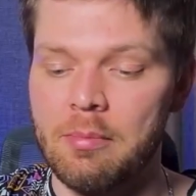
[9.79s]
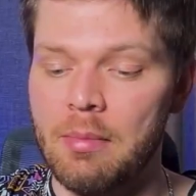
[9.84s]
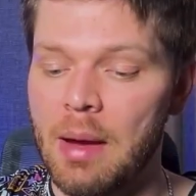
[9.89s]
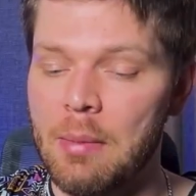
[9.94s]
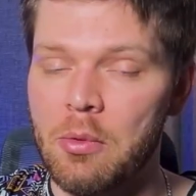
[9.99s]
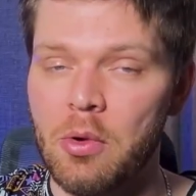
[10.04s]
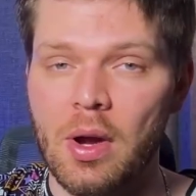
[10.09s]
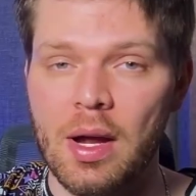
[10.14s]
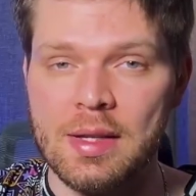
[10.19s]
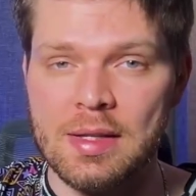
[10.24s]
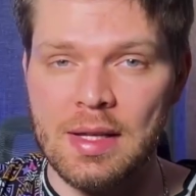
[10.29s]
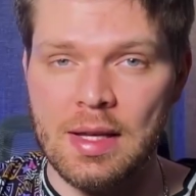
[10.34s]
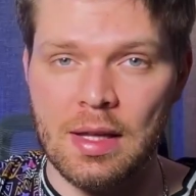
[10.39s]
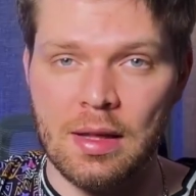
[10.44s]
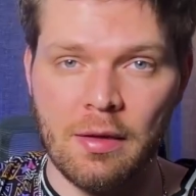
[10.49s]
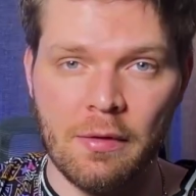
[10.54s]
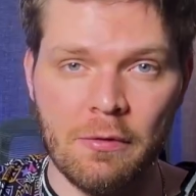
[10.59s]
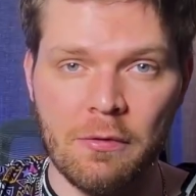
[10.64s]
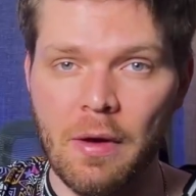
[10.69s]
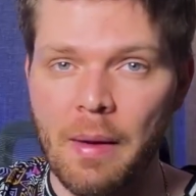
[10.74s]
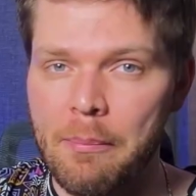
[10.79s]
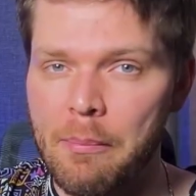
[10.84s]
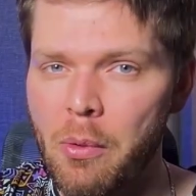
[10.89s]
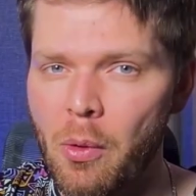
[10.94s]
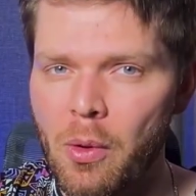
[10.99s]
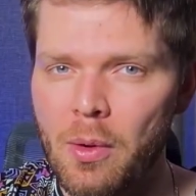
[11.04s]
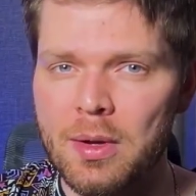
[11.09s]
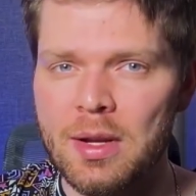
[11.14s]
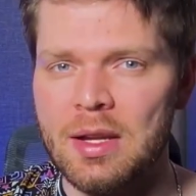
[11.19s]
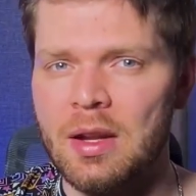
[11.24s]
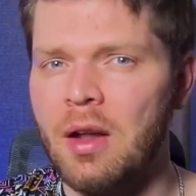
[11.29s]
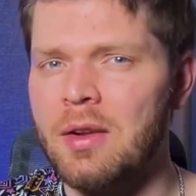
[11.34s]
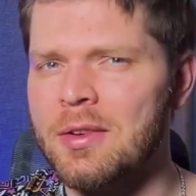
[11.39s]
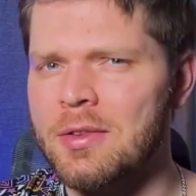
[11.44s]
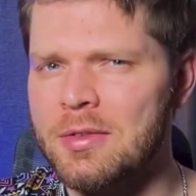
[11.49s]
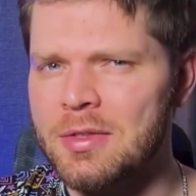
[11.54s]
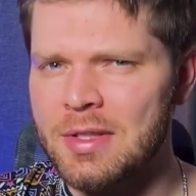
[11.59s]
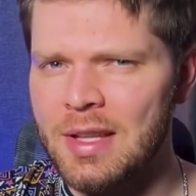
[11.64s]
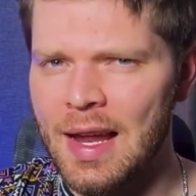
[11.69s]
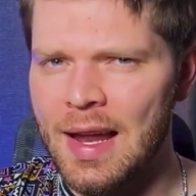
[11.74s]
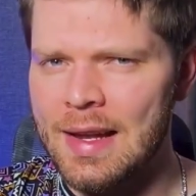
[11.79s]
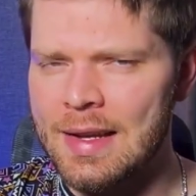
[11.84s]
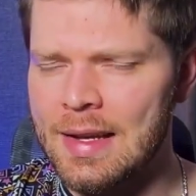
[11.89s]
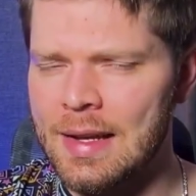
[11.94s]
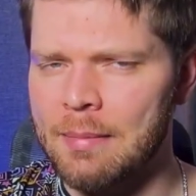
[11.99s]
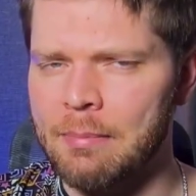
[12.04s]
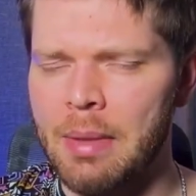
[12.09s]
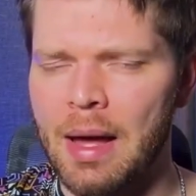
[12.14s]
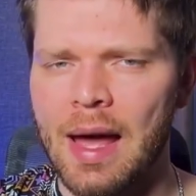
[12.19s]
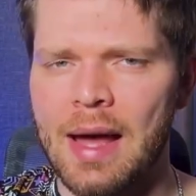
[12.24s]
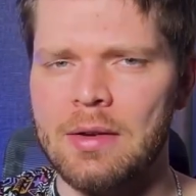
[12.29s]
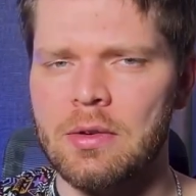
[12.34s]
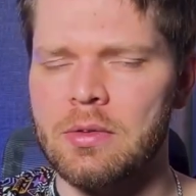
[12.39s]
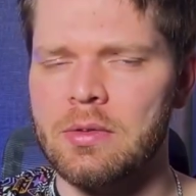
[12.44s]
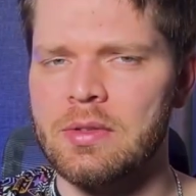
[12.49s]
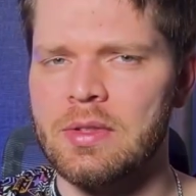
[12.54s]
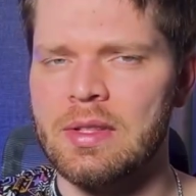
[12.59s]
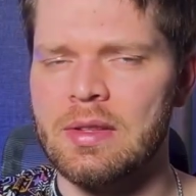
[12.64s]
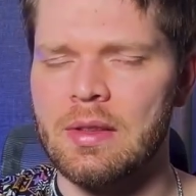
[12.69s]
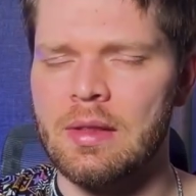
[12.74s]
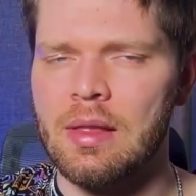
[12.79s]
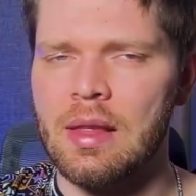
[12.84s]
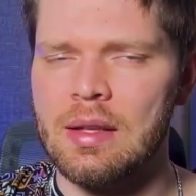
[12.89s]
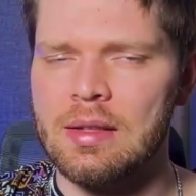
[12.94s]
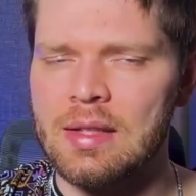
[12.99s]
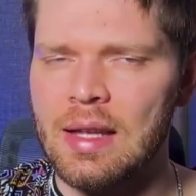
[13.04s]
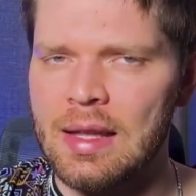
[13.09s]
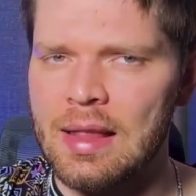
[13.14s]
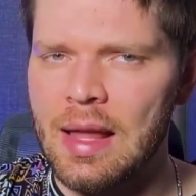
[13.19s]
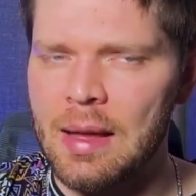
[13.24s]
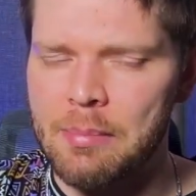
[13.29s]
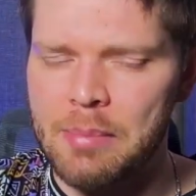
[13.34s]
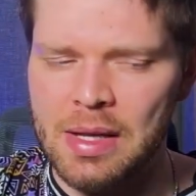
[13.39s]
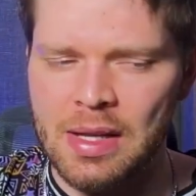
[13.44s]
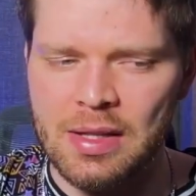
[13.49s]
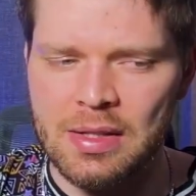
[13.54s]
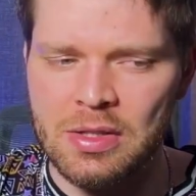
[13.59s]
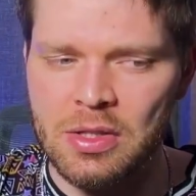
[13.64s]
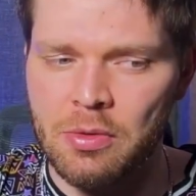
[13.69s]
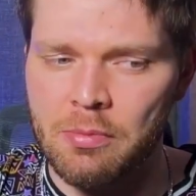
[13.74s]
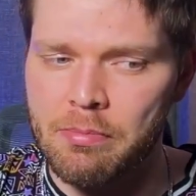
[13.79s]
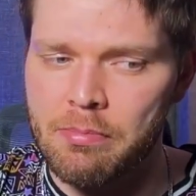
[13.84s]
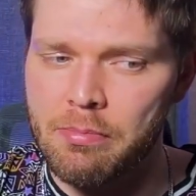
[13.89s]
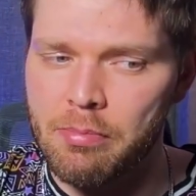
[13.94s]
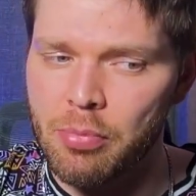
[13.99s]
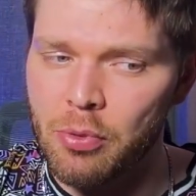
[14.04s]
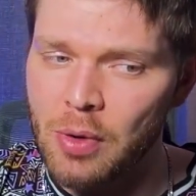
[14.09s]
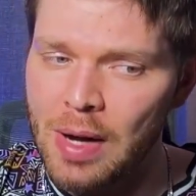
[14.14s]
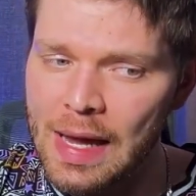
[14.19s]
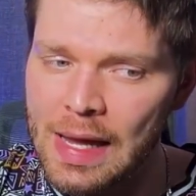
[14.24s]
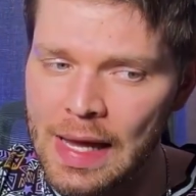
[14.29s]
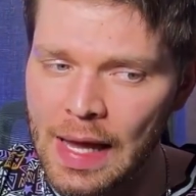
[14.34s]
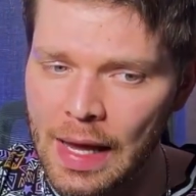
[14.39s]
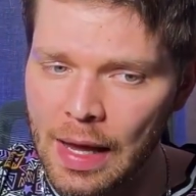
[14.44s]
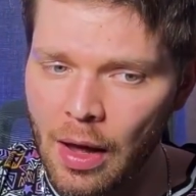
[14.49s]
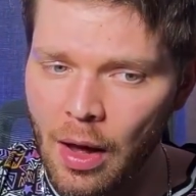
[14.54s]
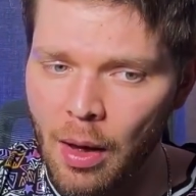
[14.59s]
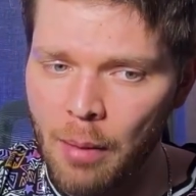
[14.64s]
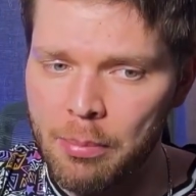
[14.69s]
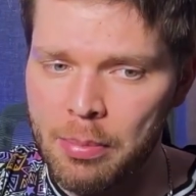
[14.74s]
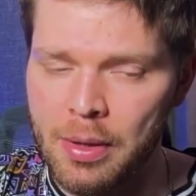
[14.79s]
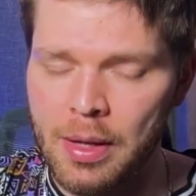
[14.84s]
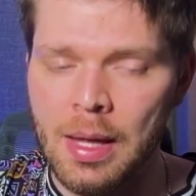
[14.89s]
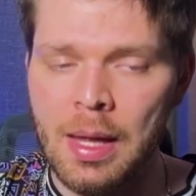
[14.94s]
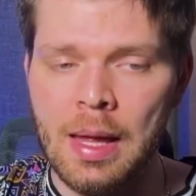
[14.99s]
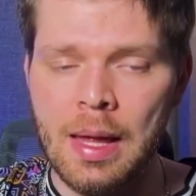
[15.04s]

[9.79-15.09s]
memorizing the fretboard and understanding patterns and things like that, because you're breaking up